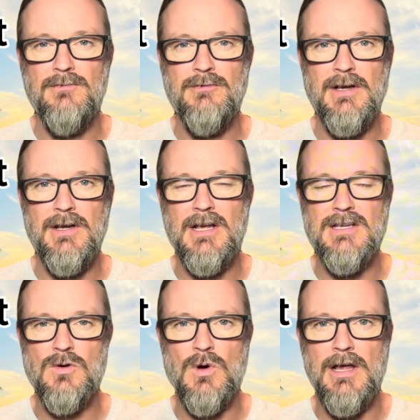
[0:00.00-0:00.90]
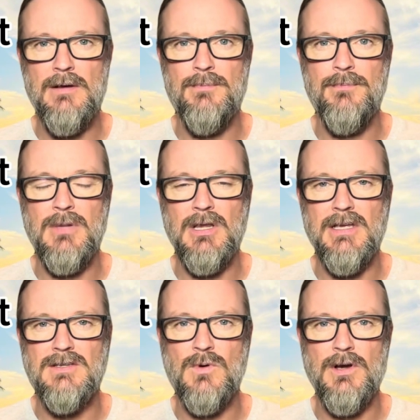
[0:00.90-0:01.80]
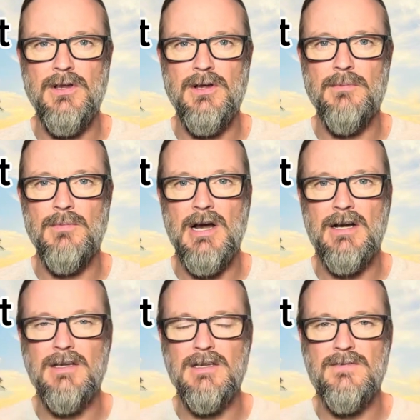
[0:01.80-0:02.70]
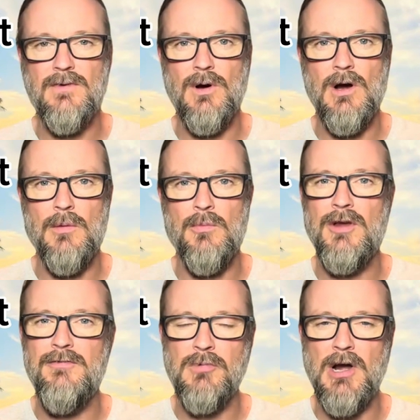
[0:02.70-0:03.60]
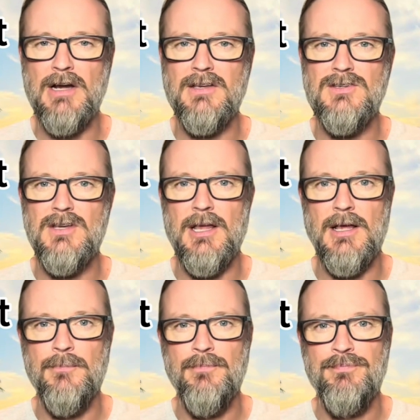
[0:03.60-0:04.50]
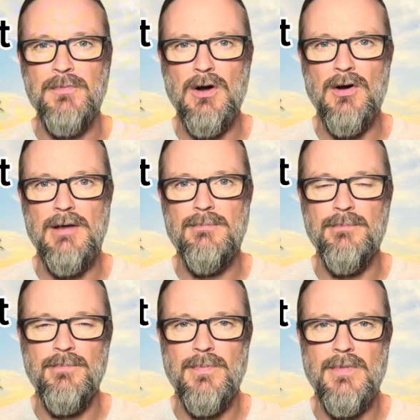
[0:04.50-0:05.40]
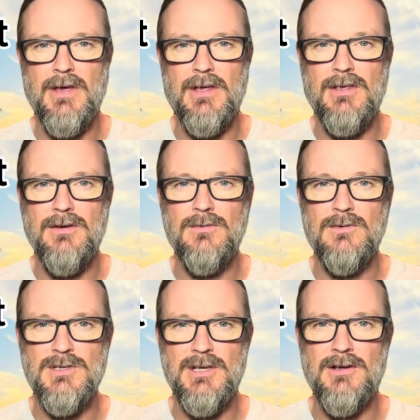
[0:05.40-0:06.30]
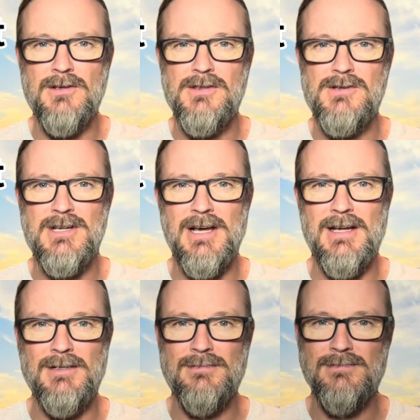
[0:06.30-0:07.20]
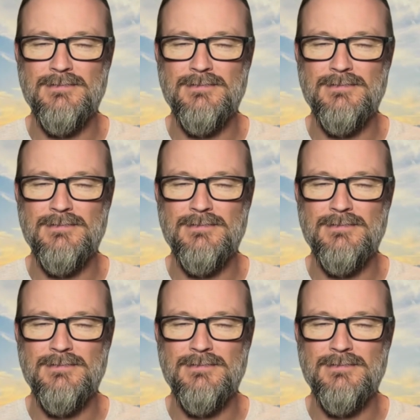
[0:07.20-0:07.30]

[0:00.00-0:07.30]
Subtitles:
find a nice quiet place where you can practice for our brief practice today. All right. Thank you. We'll see you on the other side.